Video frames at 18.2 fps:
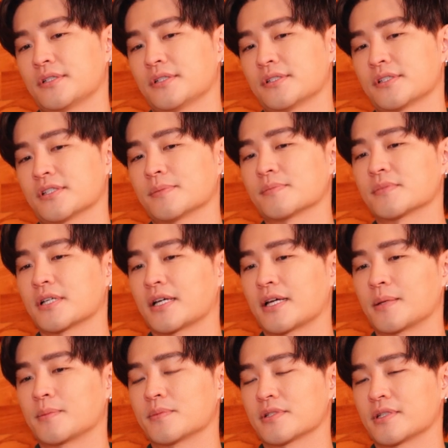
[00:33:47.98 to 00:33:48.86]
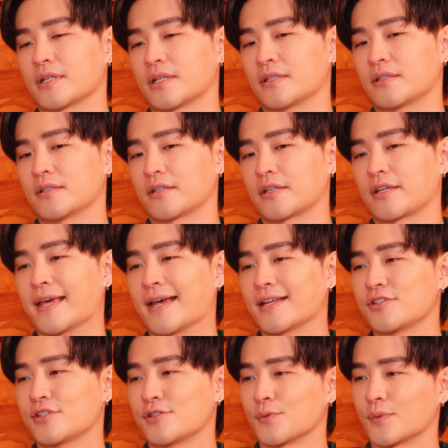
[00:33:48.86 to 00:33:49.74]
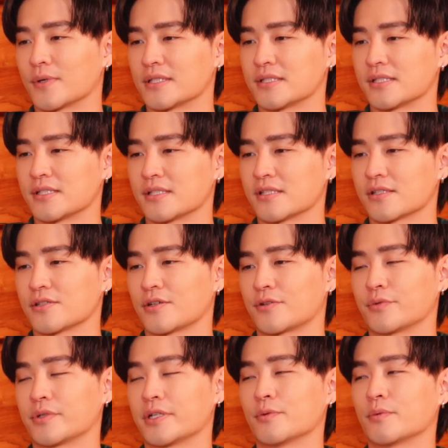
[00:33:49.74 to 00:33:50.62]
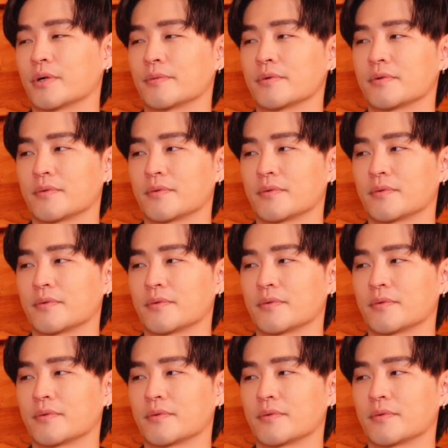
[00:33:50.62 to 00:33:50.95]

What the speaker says: sometimes like the catchy ones is not really what we